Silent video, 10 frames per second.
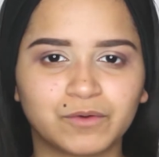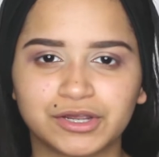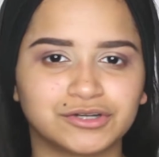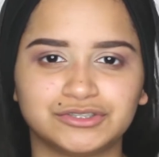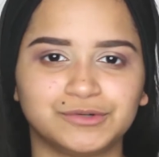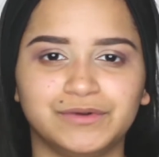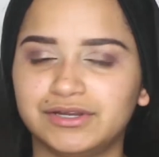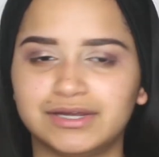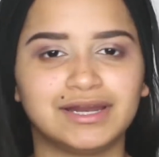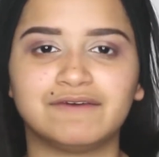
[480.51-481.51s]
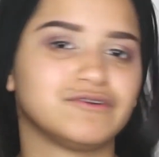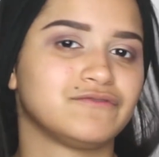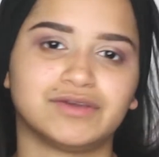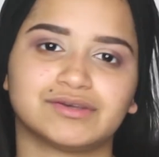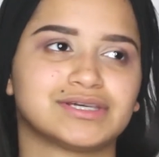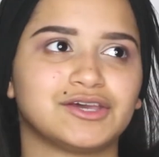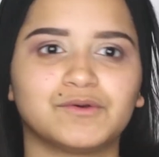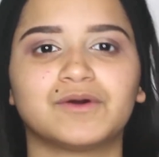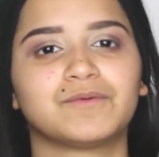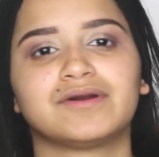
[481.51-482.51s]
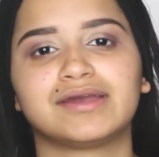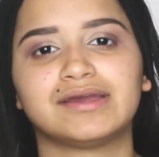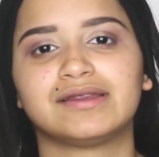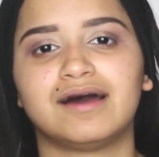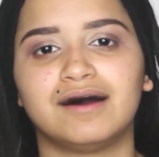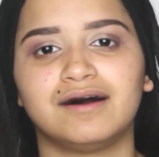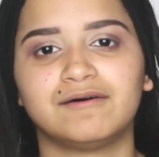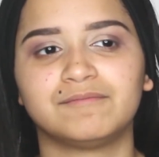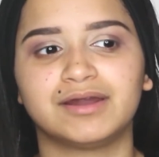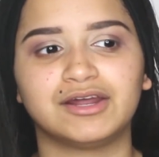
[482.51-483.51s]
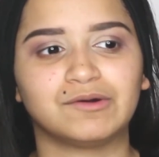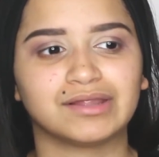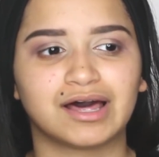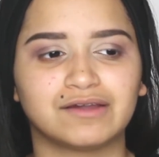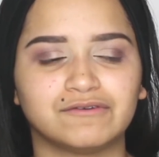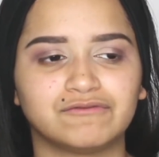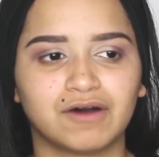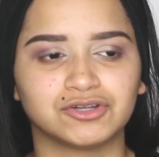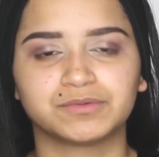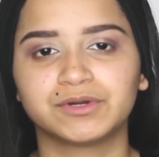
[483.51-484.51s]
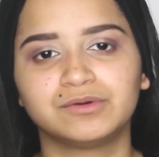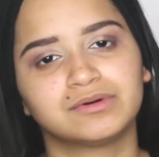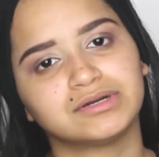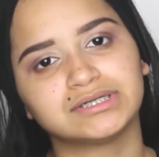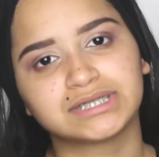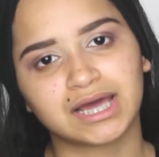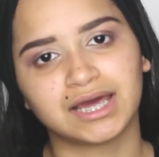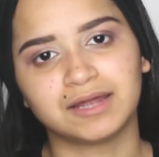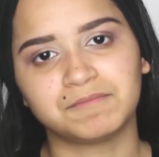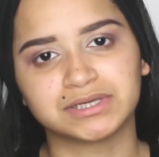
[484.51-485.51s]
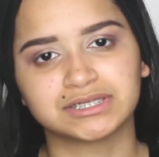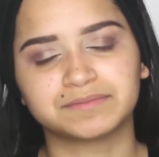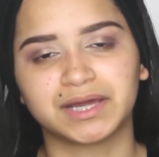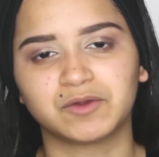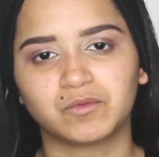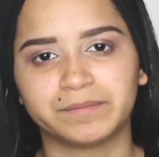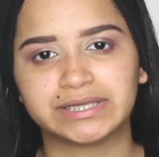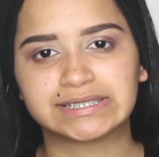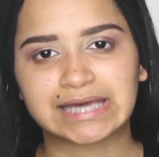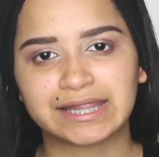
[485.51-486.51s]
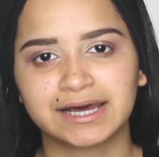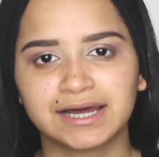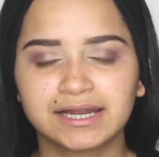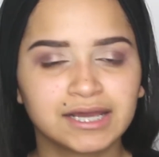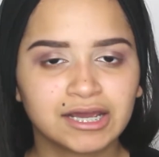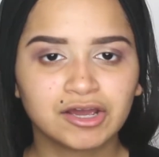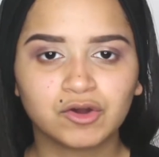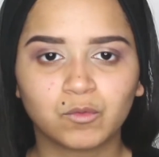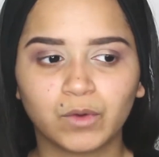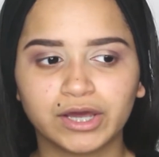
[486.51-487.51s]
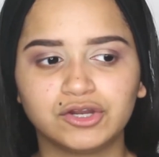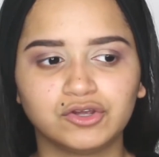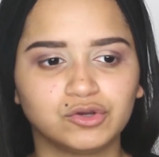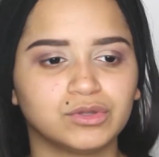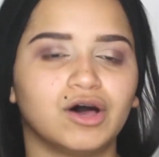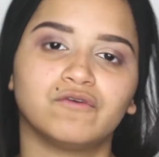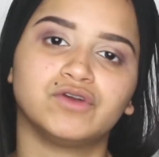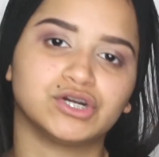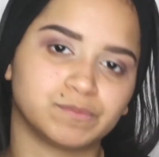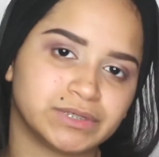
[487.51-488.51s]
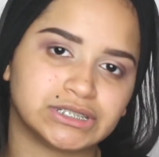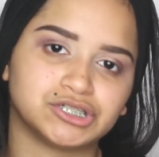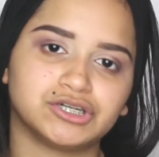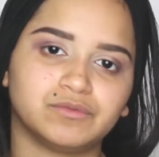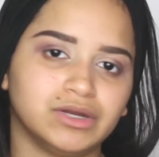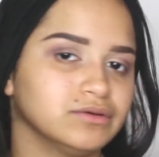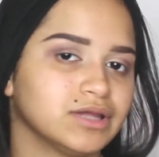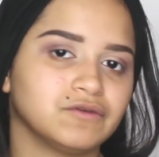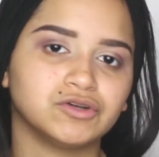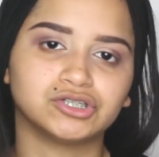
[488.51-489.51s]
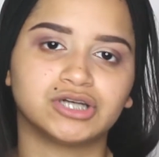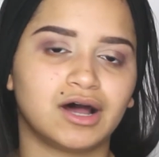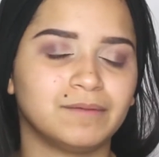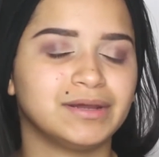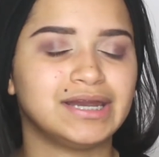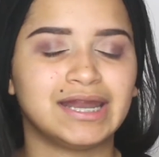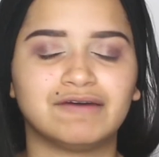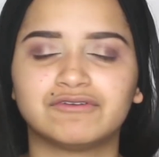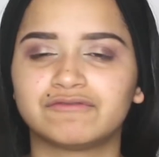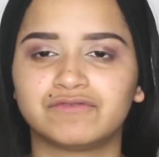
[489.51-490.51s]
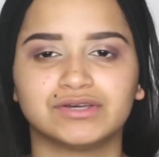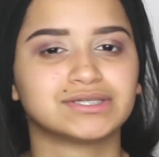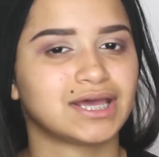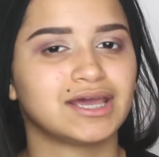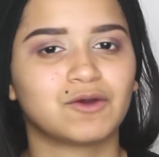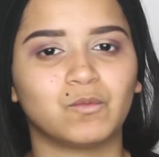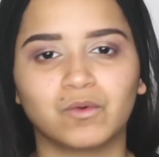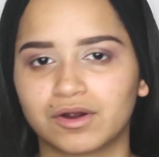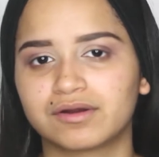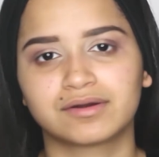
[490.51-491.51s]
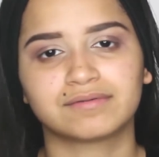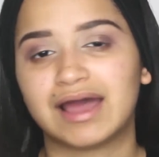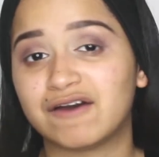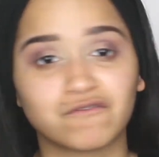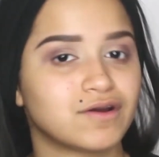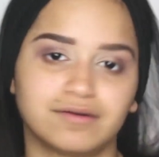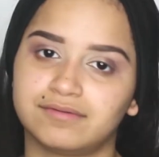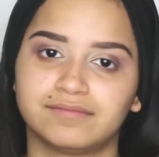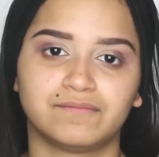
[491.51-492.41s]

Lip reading: what you're doing, it never feels like you are working. And I know a lot of entrepreneurs and businessmen and women say that. When you love your position, when you love your job, it never feels like work, ever.